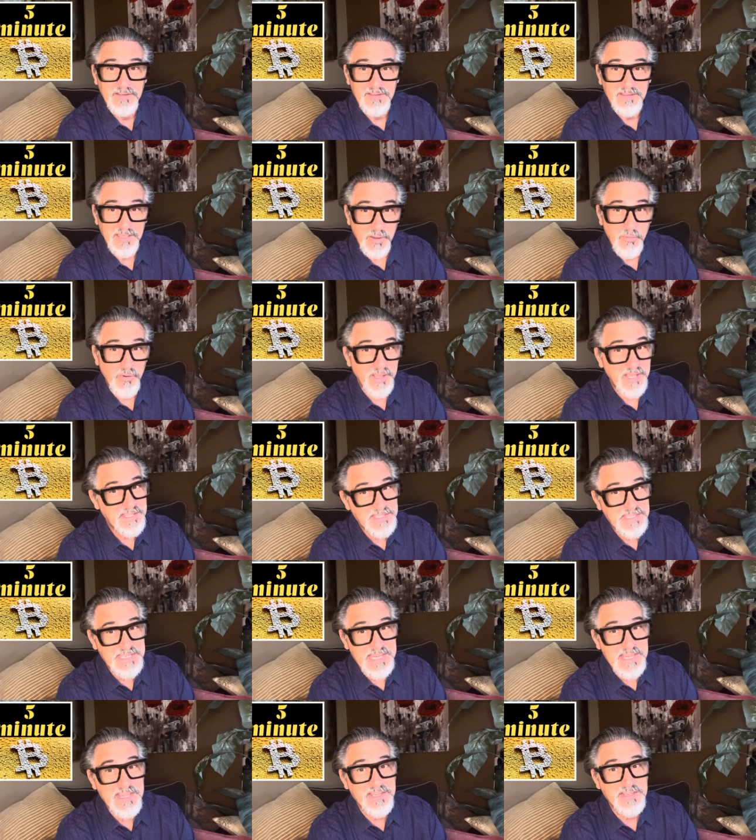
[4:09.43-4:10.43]
It will get
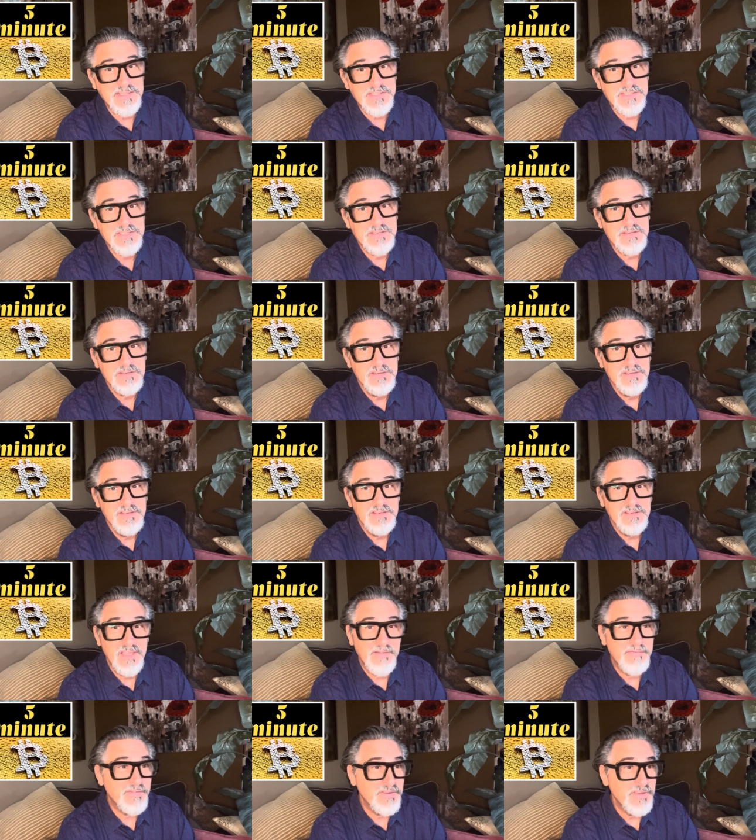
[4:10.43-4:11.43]
seized
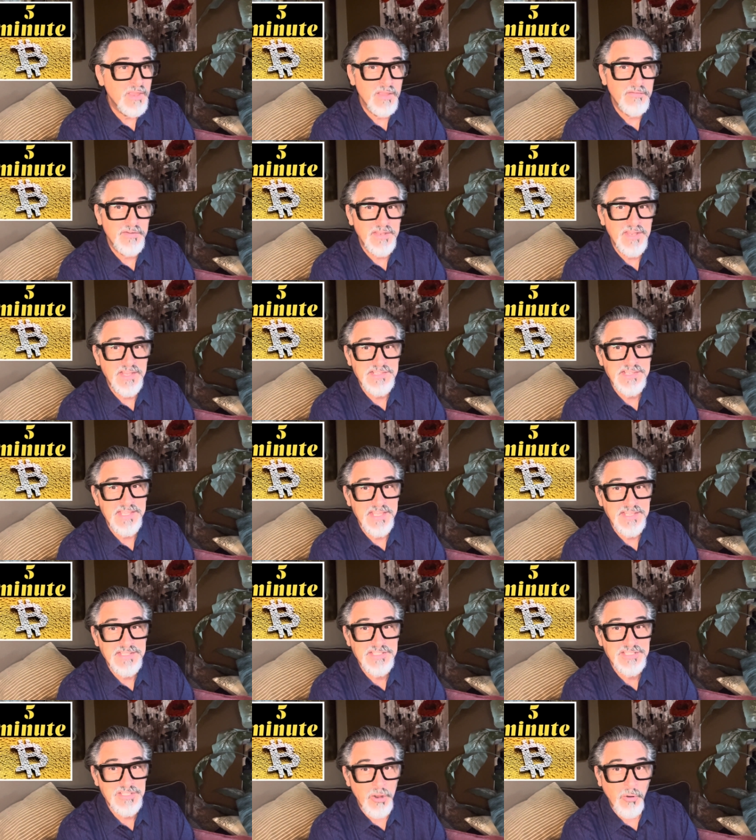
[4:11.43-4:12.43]
if it, if it doesn't
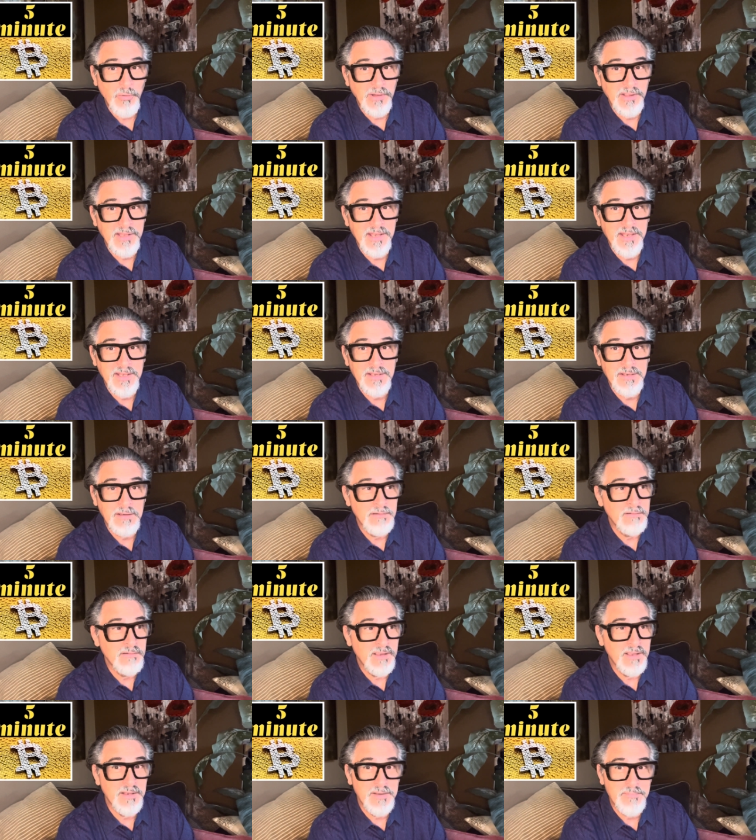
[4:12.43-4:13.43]
get stolen
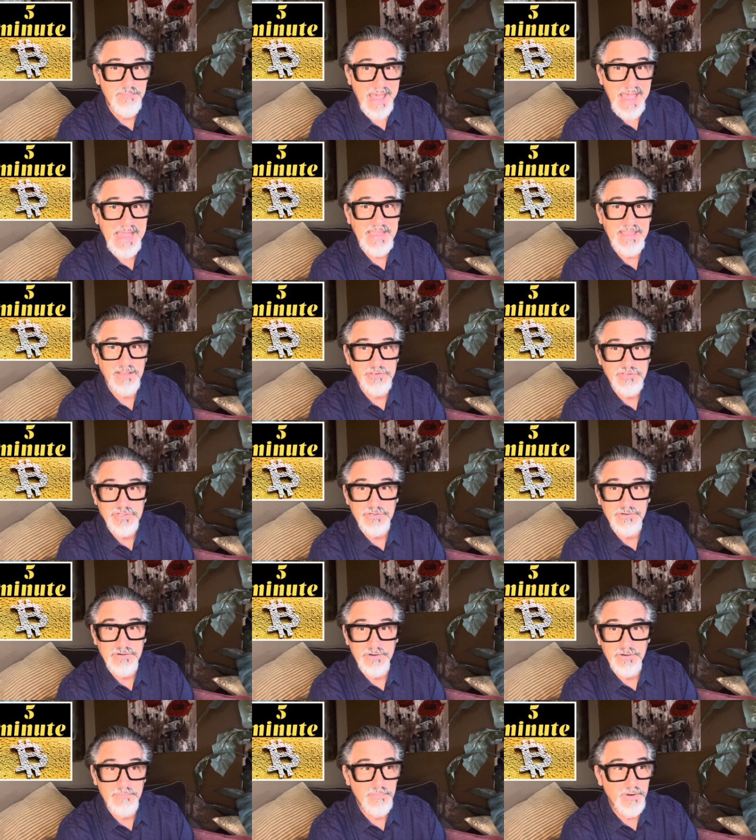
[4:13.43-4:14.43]
in, in baggage
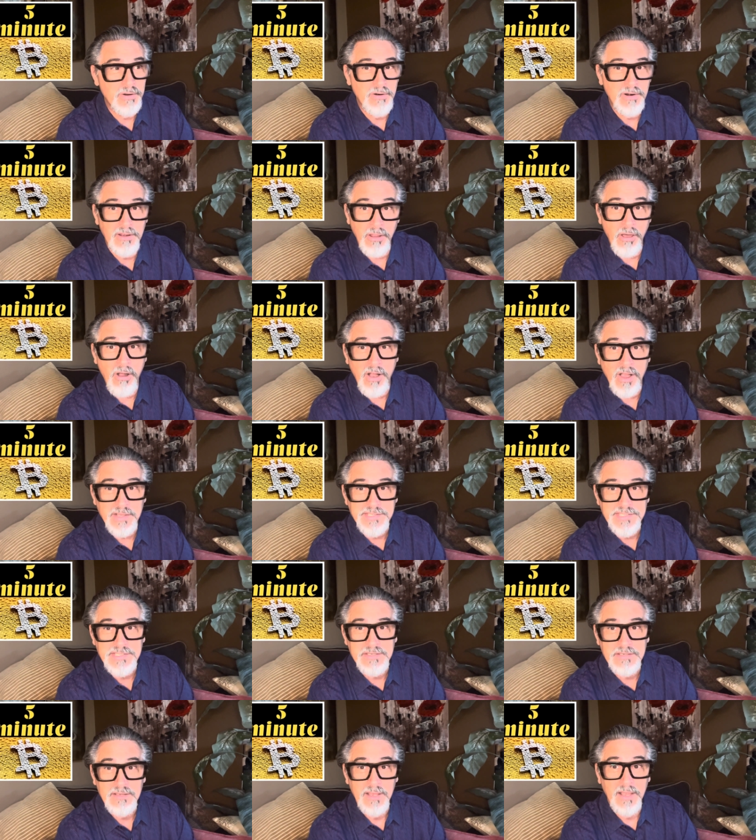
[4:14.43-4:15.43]
or, or
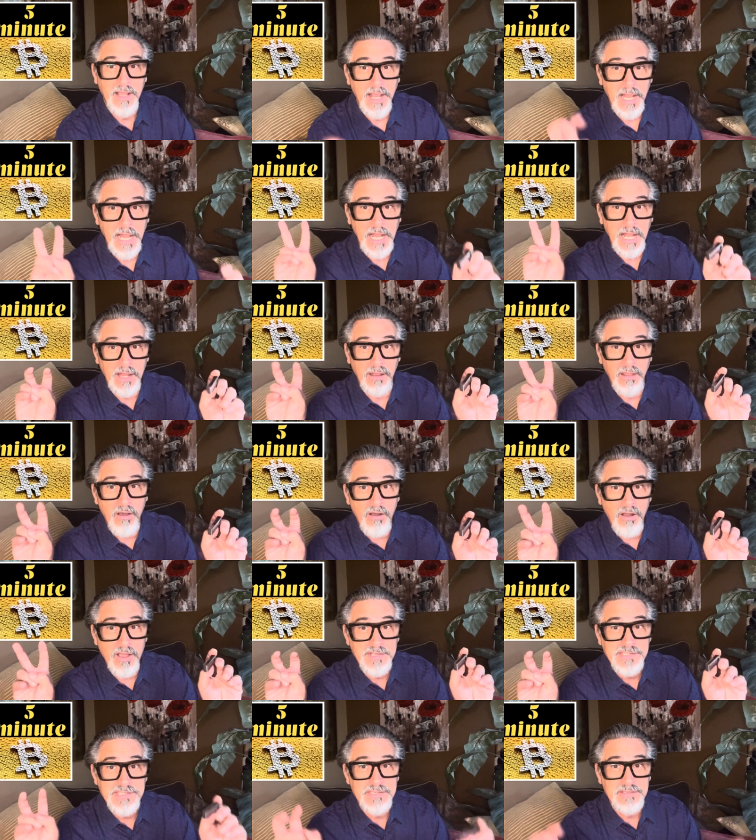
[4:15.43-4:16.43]
lost.
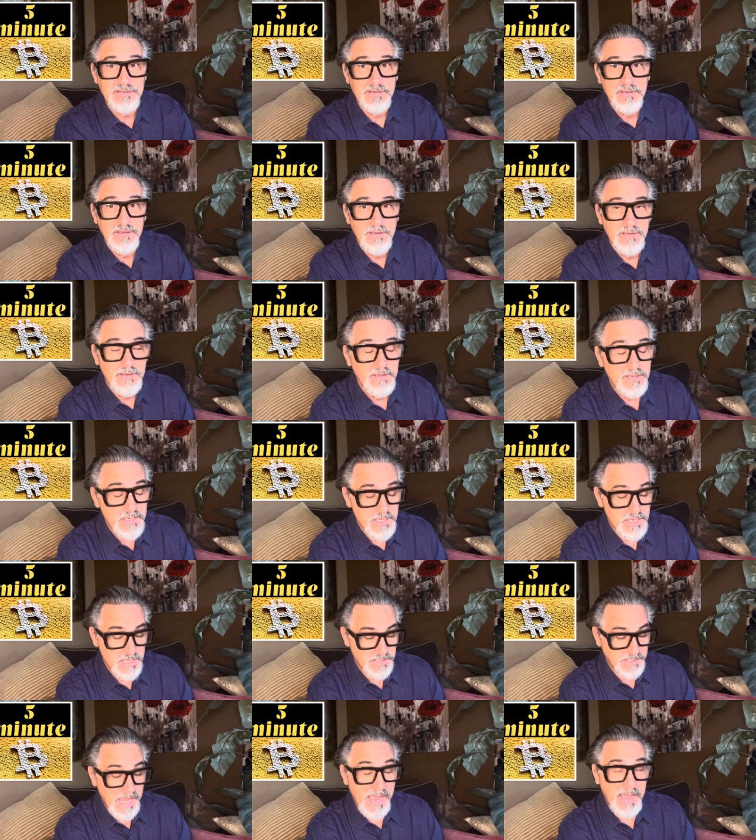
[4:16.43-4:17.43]
Lost.
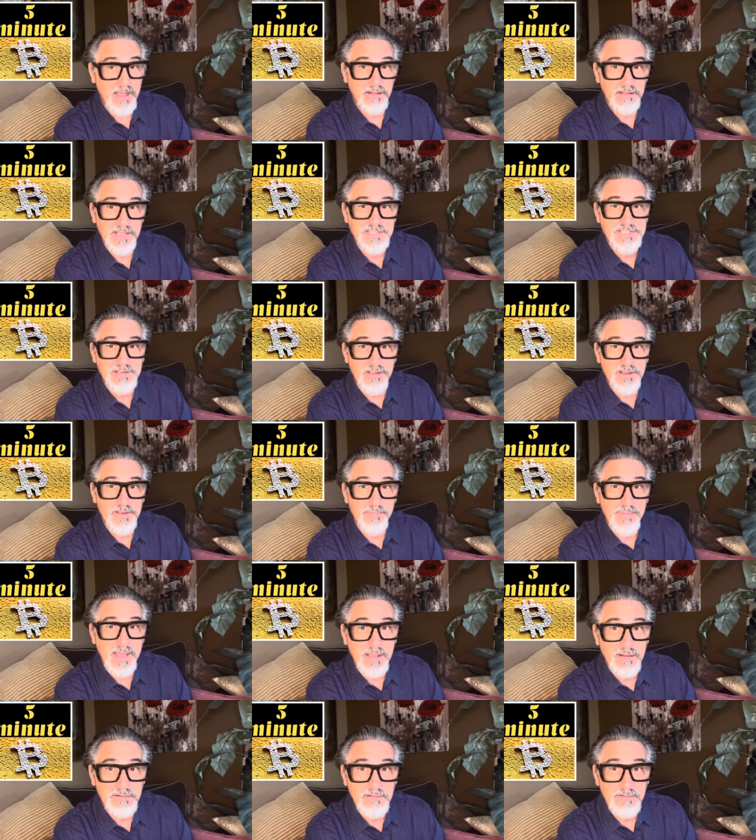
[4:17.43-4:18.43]
Now, let's talk
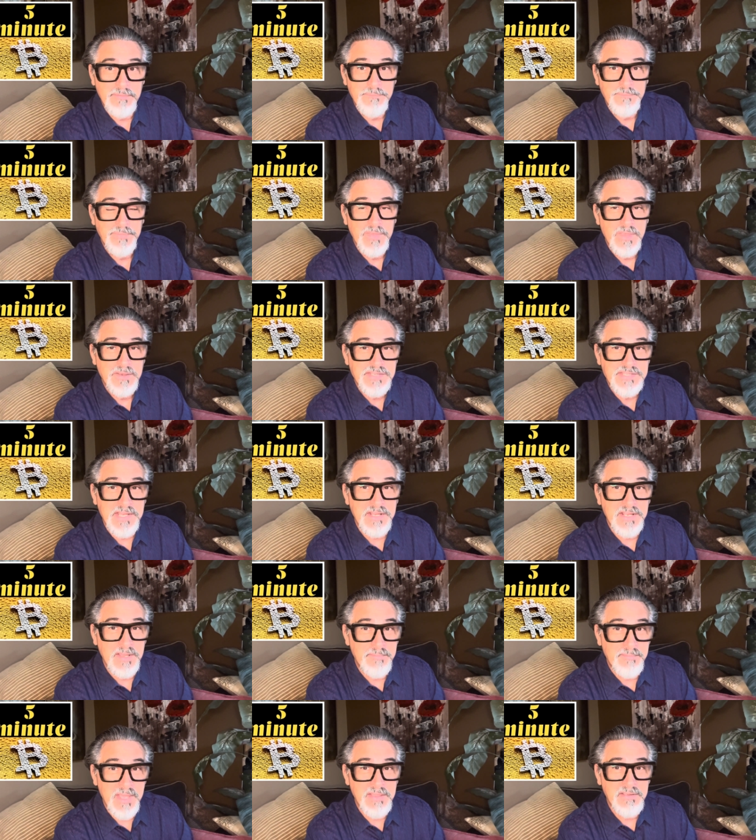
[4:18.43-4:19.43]
about
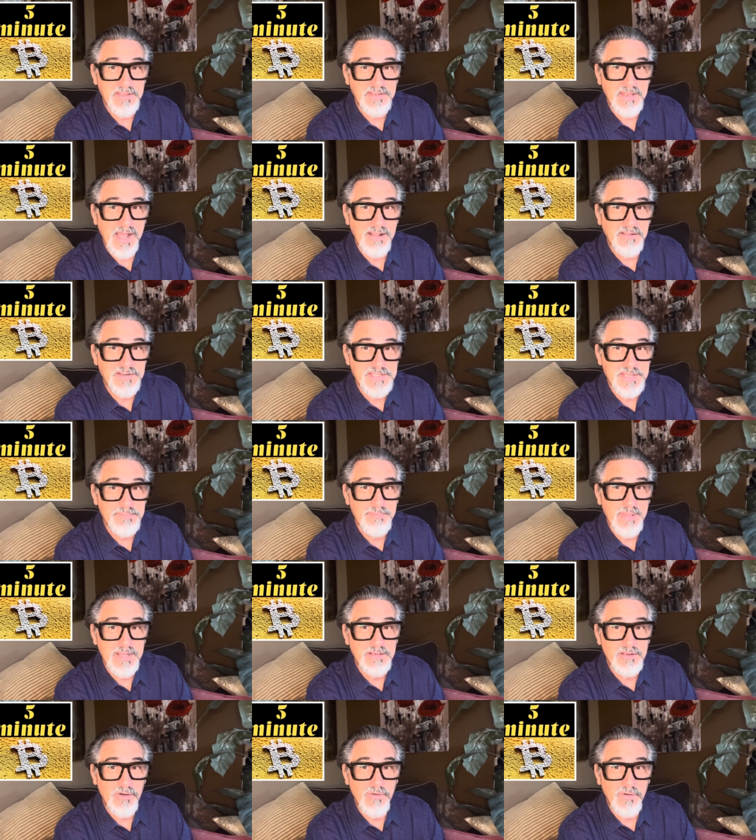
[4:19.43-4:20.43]
sending a million dollars in
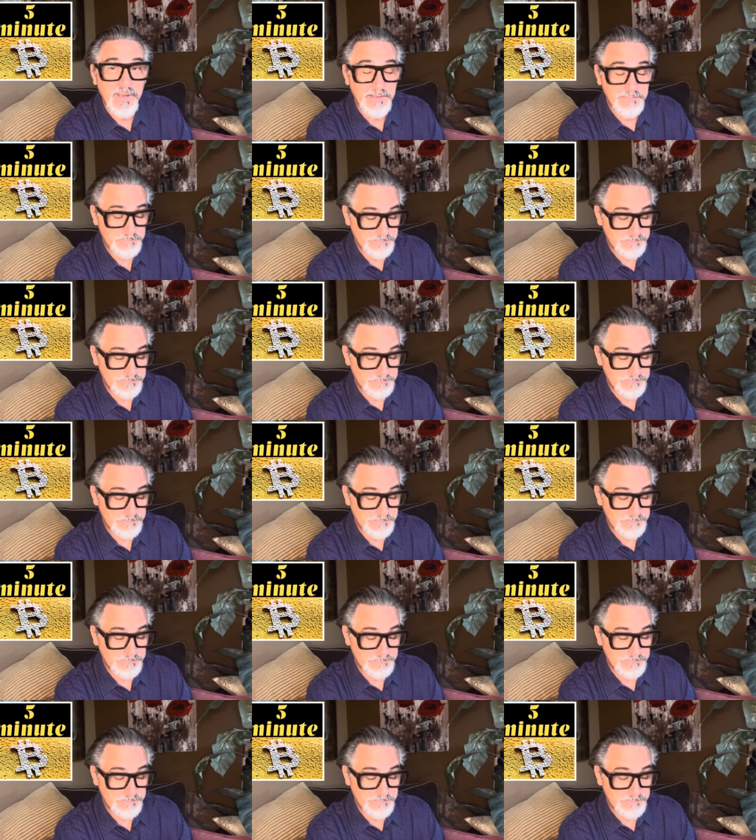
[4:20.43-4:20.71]
Bitcoin.